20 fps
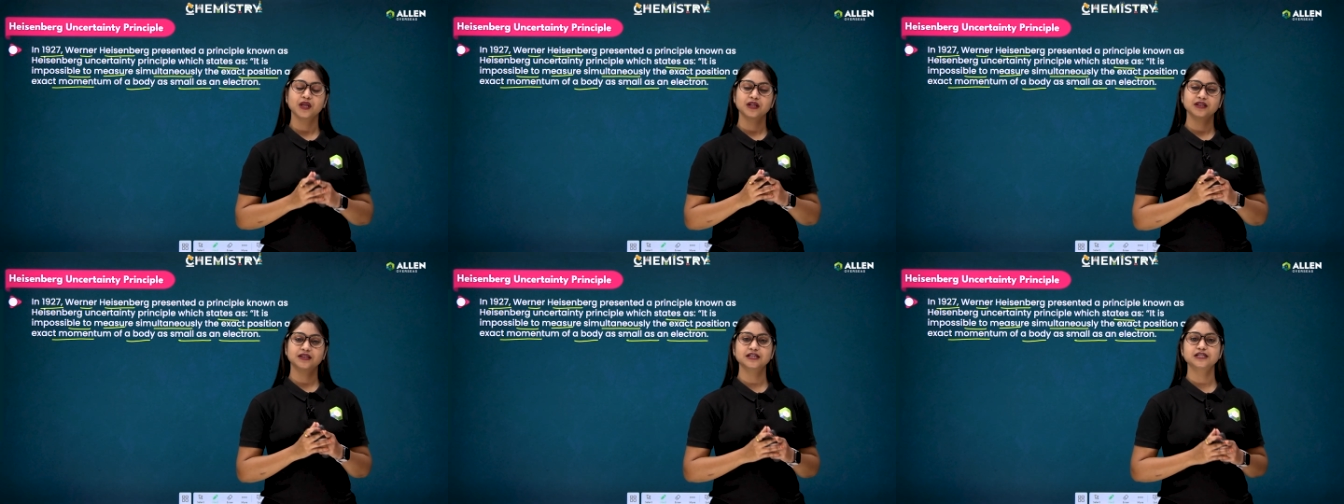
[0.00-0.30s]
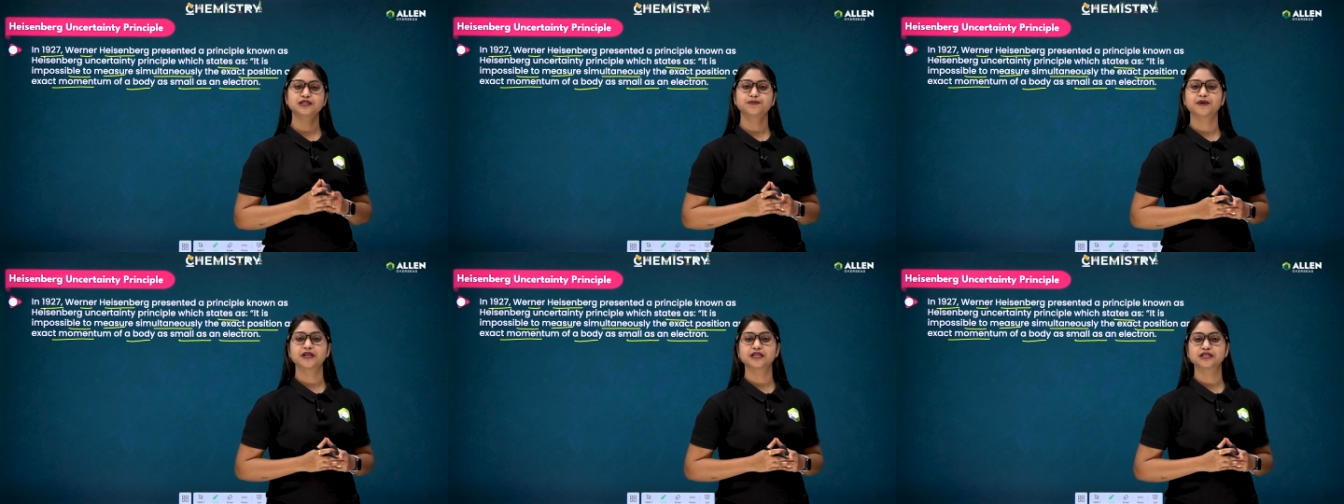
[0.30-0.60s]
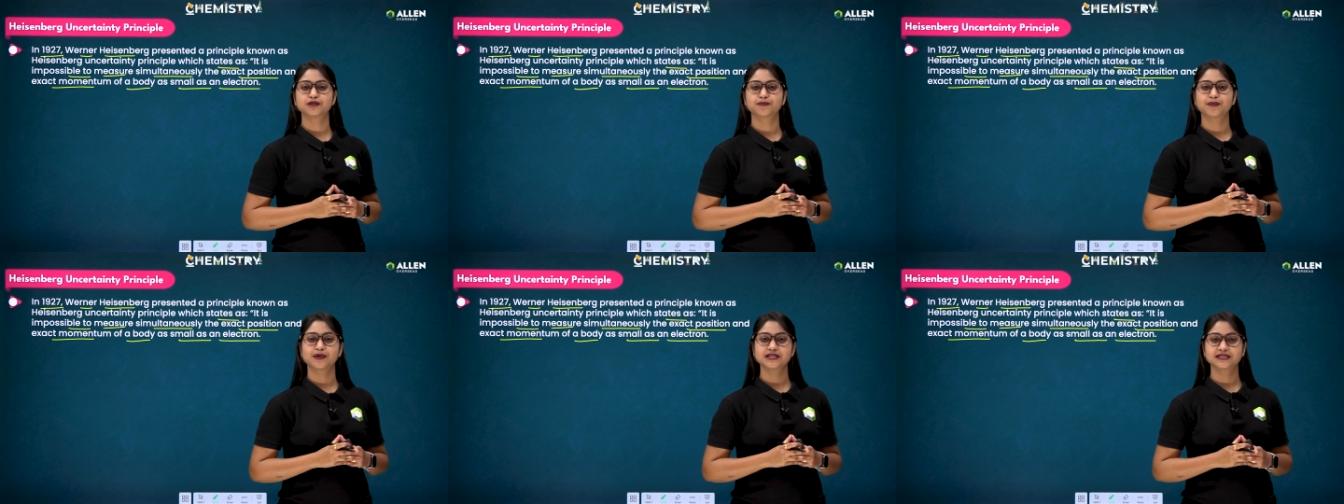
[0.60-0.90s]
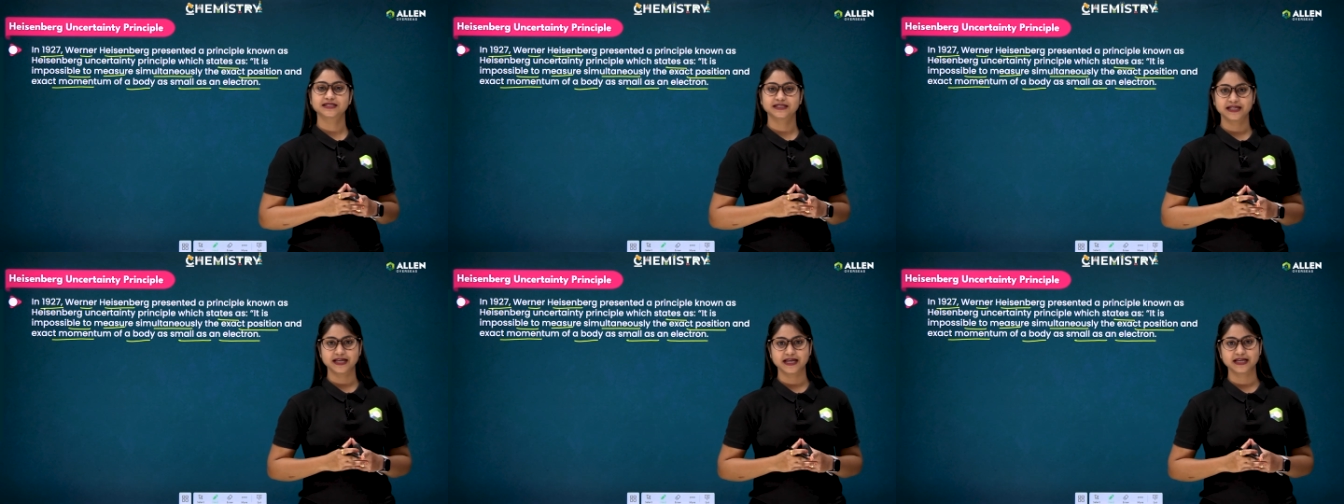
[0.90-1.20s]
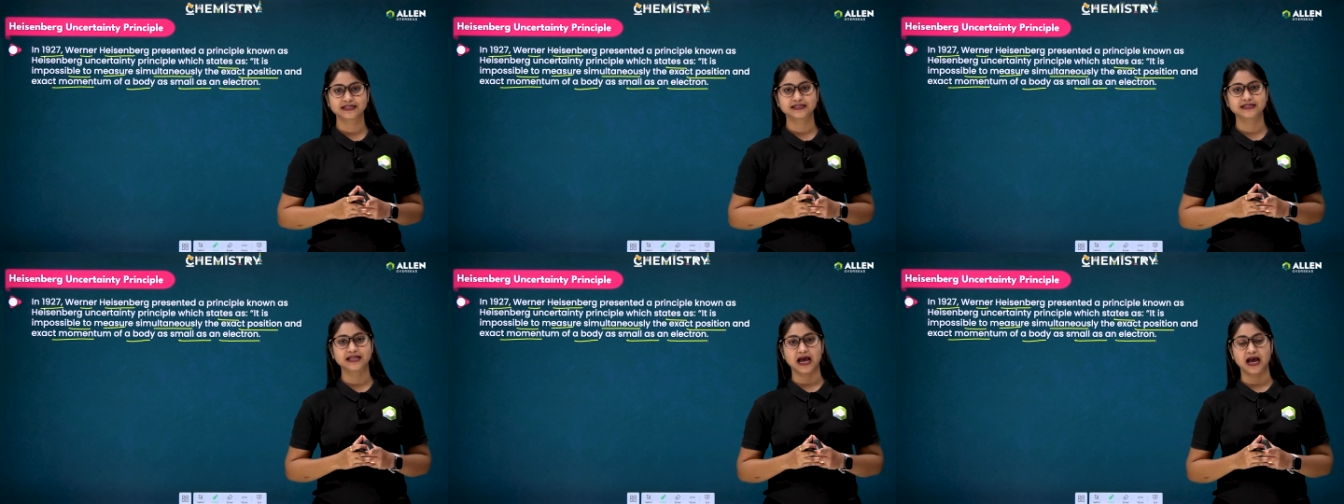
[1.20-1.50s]
This principle
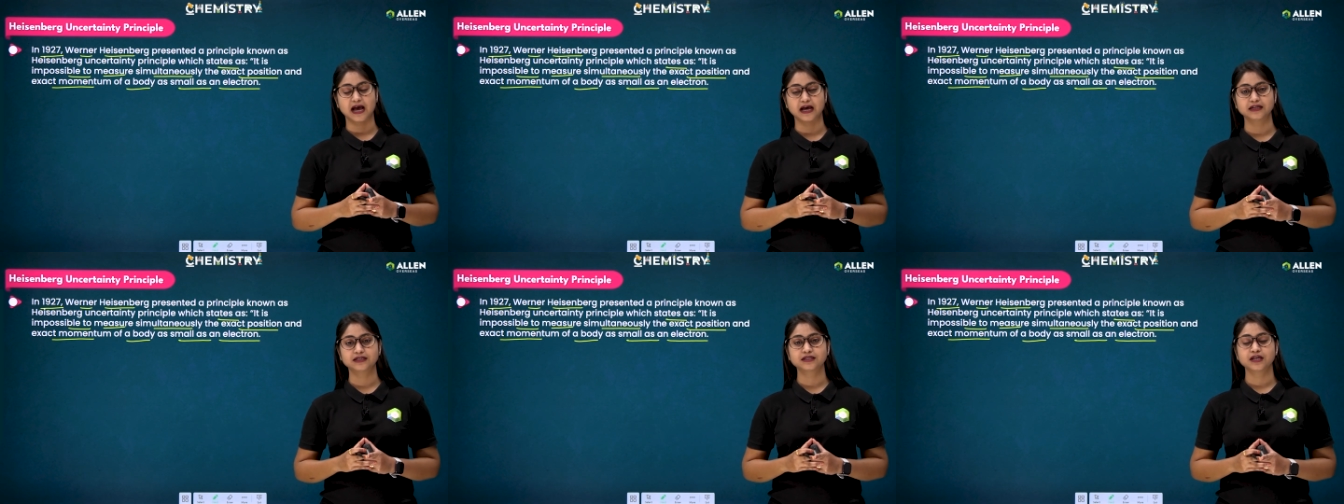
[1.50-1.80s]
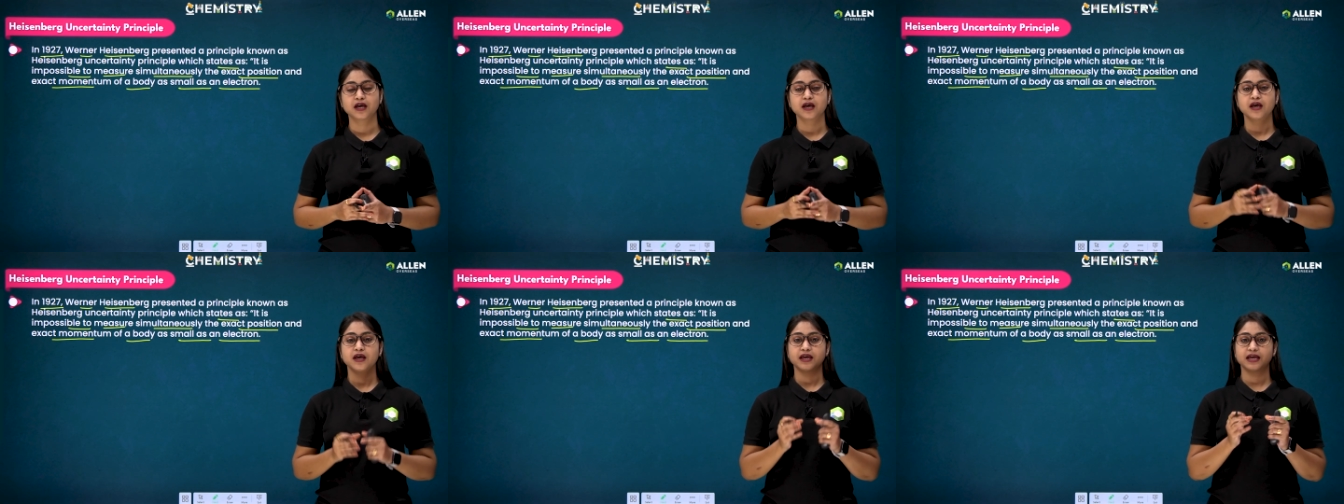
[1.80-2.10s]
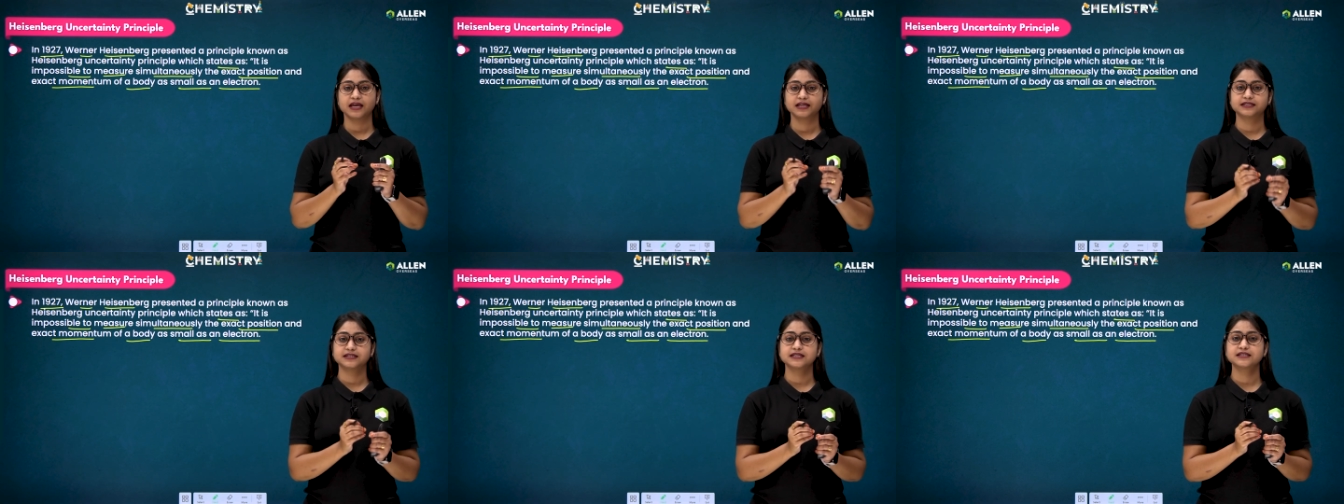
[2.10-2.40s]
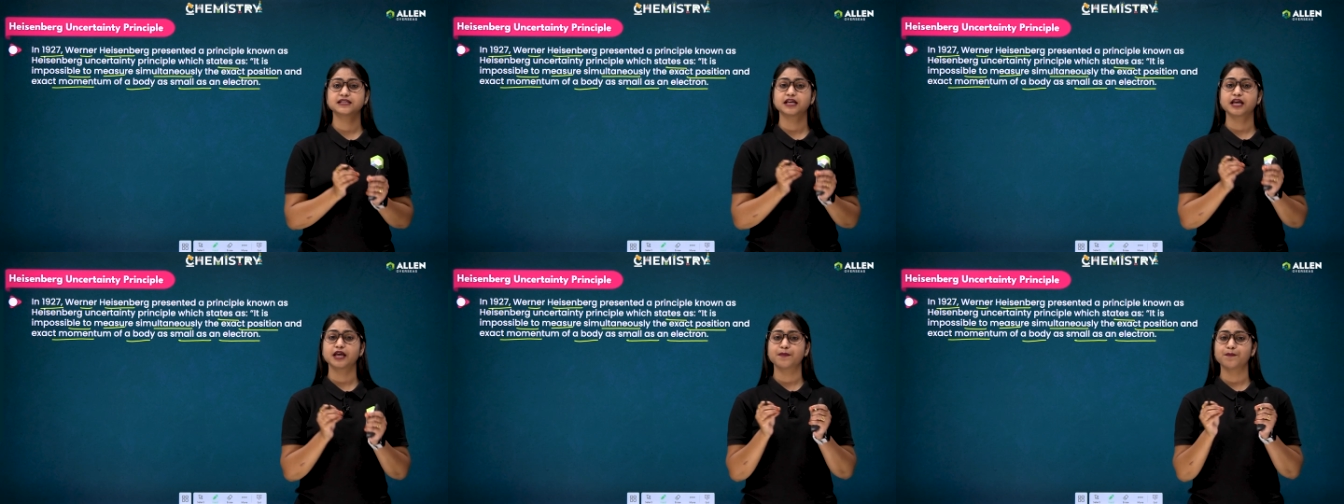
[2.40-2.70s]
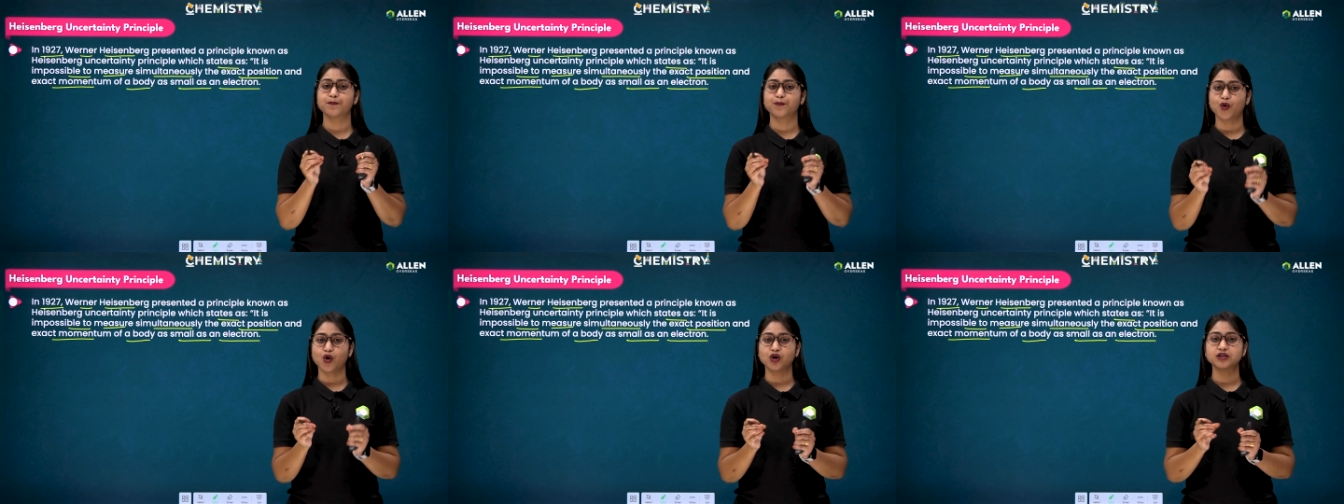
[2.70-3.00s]
says that it is
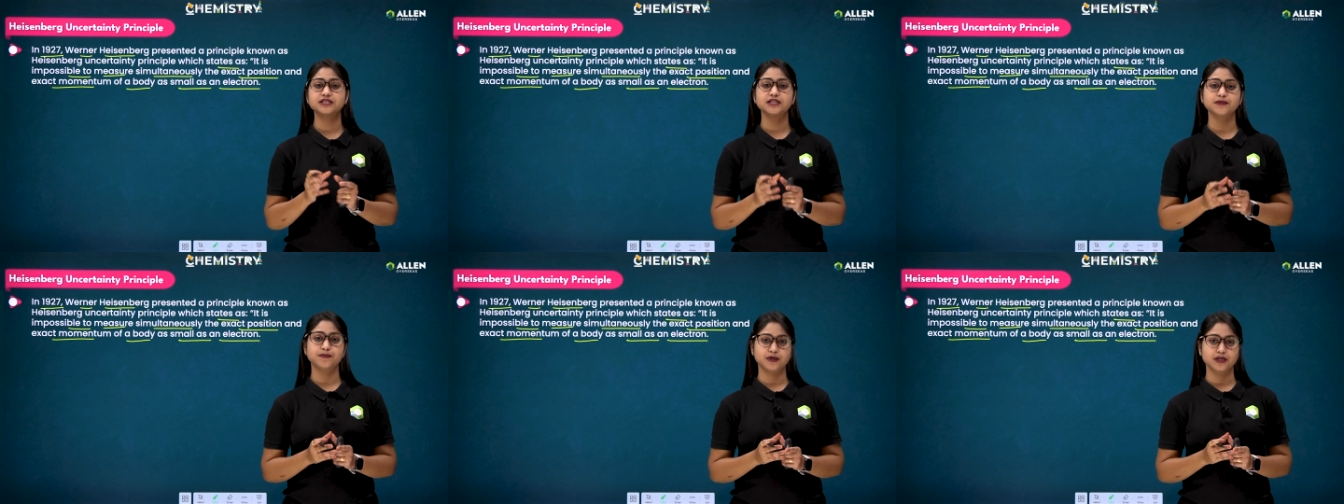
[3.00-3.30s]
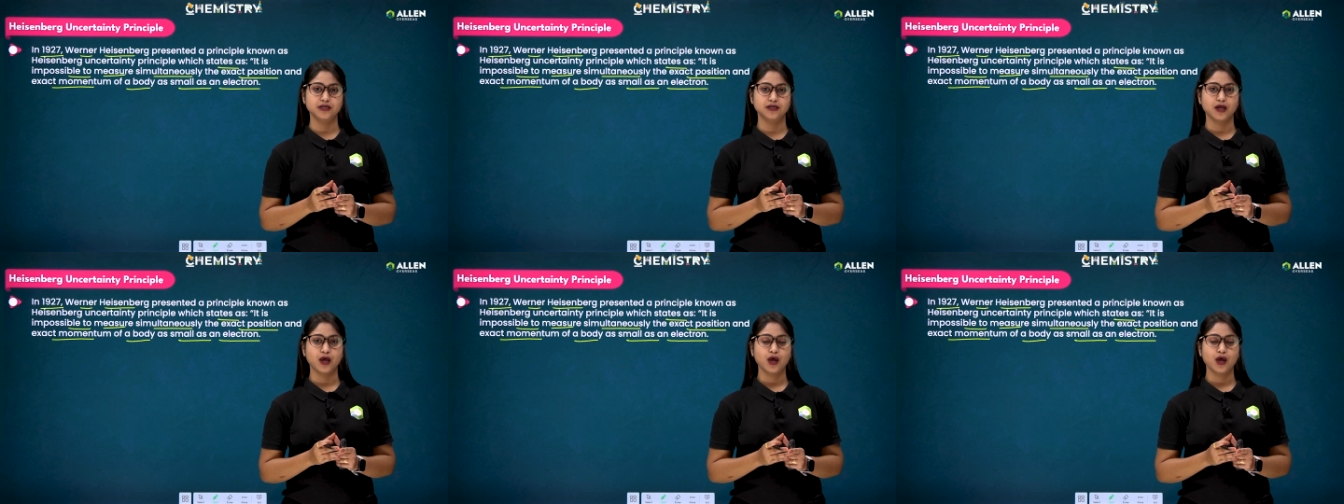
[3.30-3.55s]
impossible